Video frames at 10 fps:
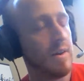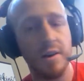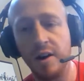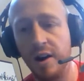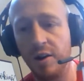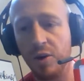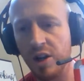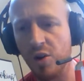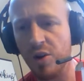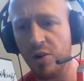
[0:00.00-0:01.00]
All right, we're going to
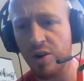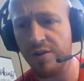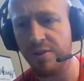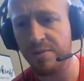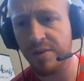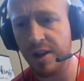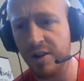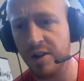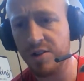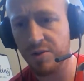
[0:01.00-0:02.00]
go in order from here
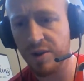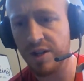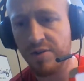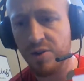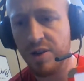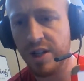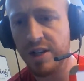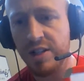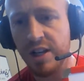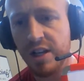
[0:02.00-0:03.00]
on, so we'll get to 14 in
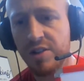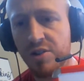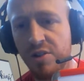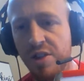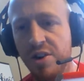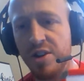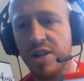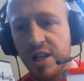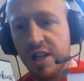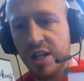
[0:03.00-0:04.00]
a second. Let's do
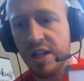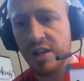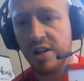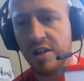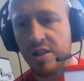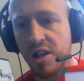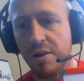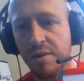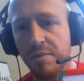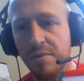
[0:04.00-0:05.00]
13 because a
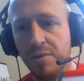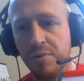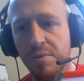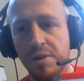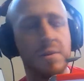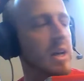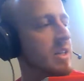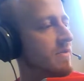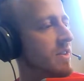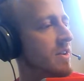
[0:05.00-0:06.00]
couple people
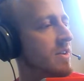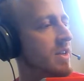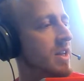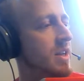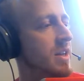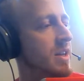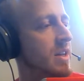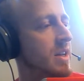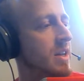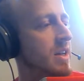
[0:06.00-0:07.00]
asked for 13. It
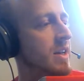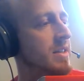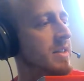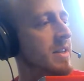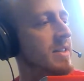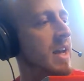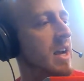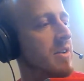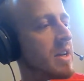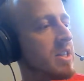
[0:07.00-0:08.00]
says
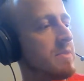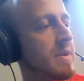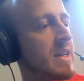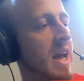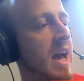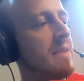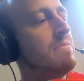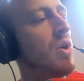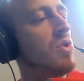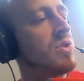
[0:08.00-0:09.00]
Zachary can spend at
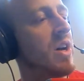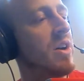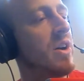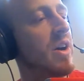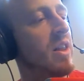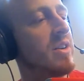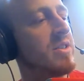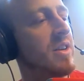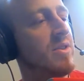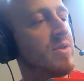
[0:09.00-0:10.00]
most
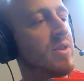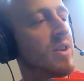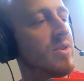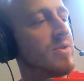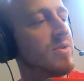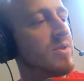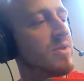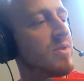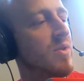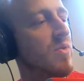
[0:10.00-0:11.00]
$100 on new clothes.
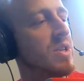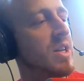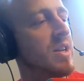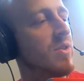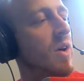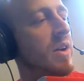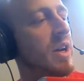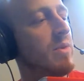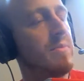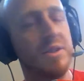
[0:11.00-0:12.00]
Which inequality
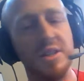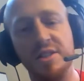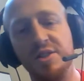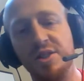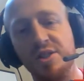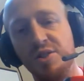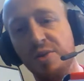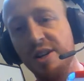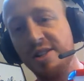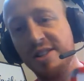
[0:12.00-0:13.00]
represents the
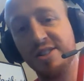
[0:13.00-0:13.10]
situation?